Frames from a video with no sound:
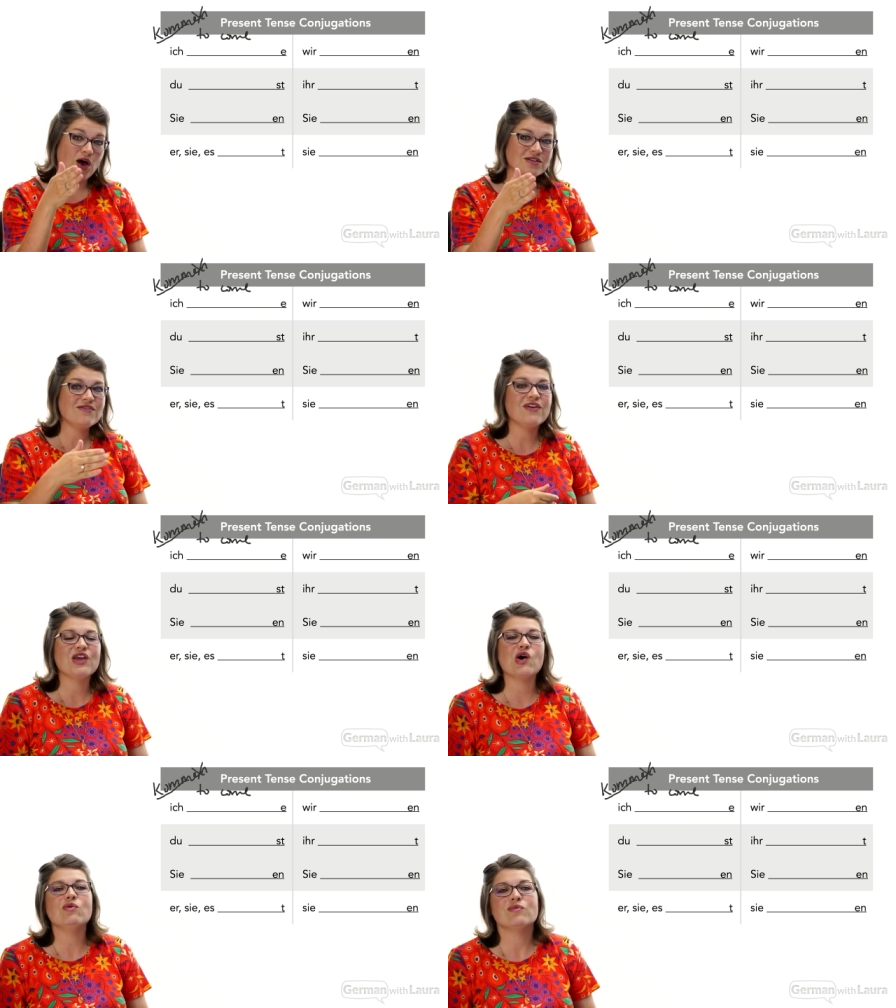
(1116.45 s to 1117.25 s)
Pause the
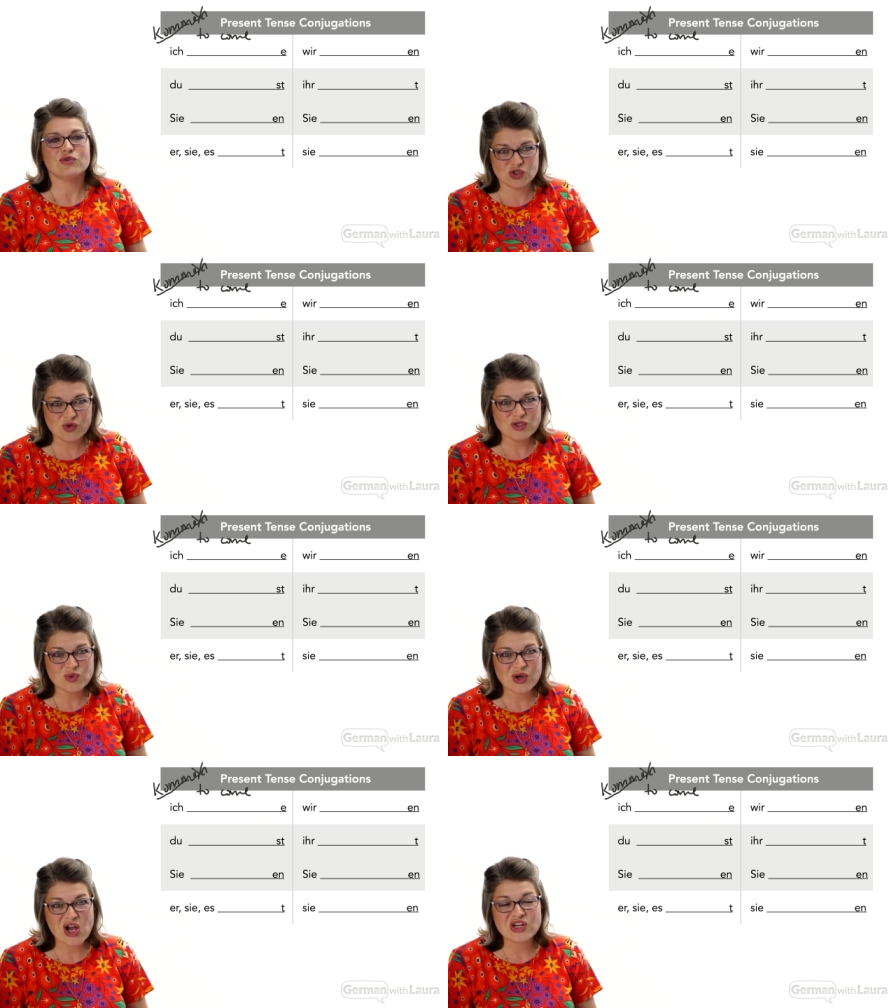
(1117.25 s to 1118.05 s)
video, do
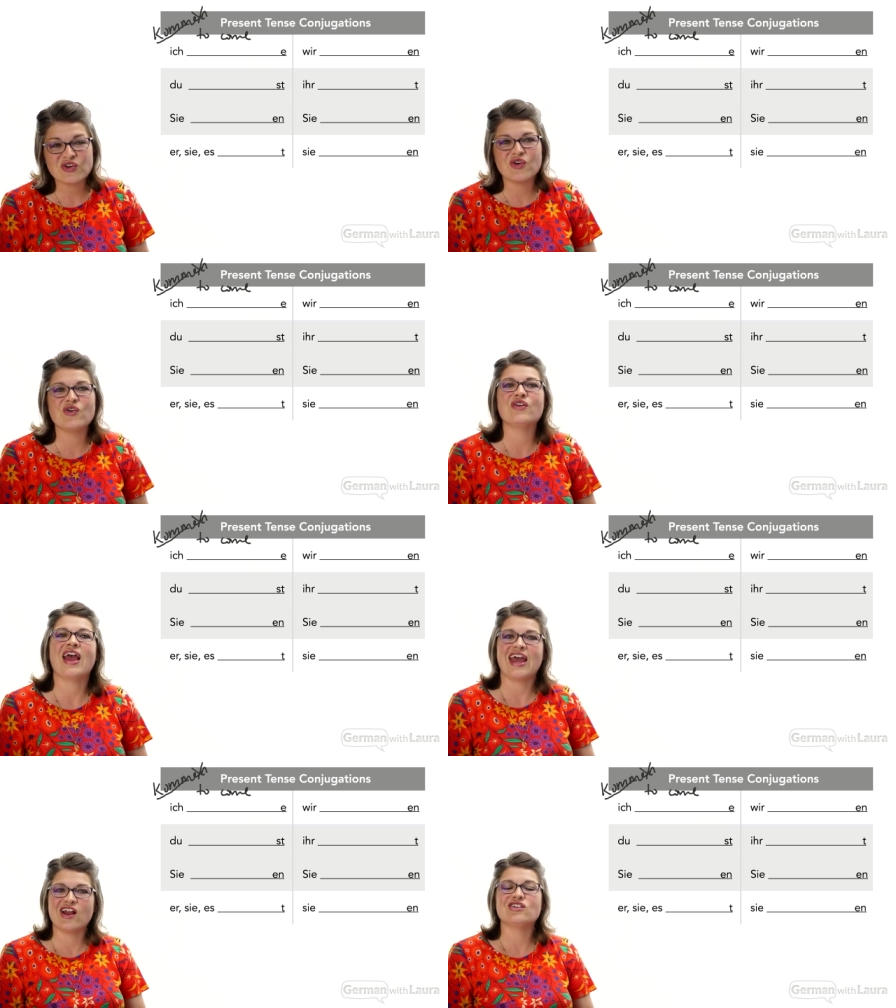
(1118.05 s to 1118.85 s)
this work on your
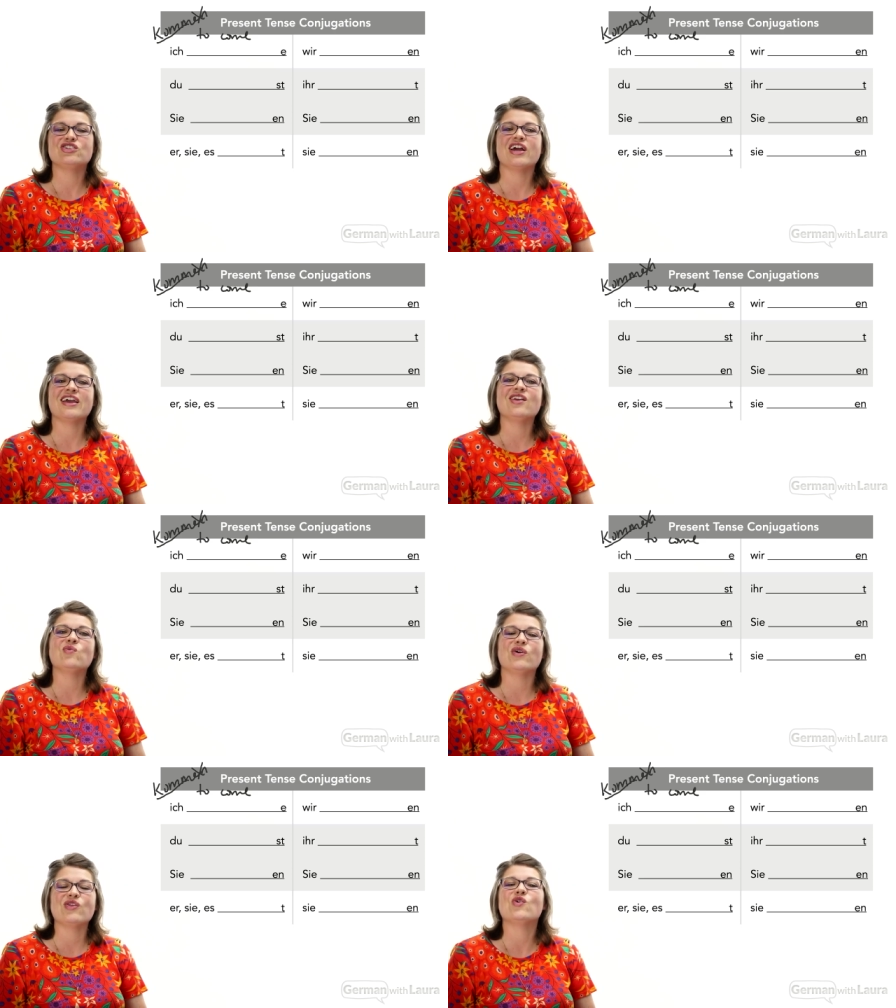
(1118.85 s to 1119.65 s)
own, and I'll check
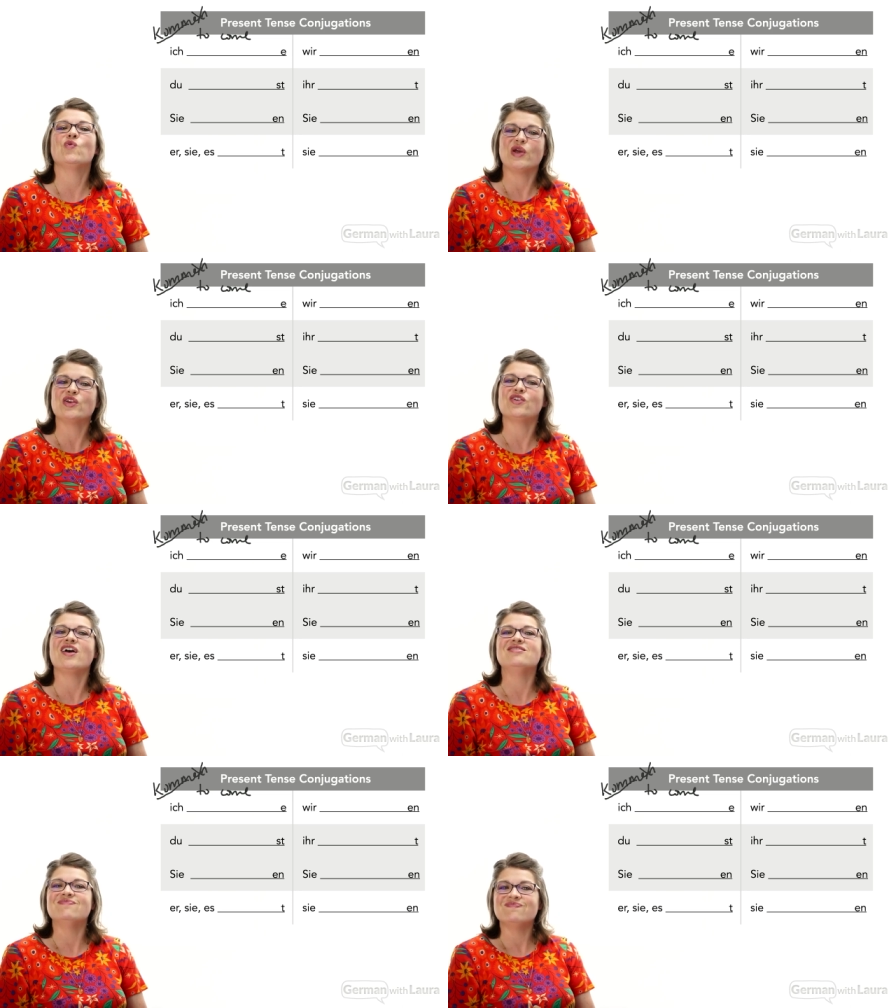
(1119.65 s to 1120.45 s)
in with you when you're
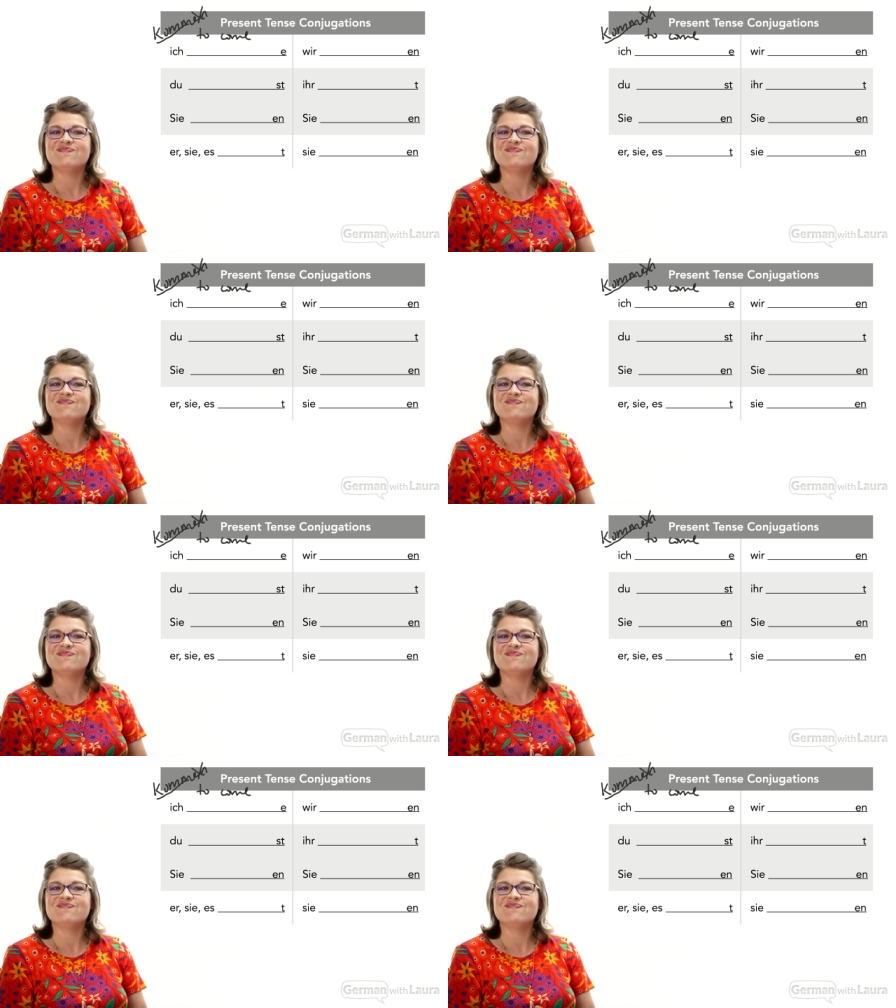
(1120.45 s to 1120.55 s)
done.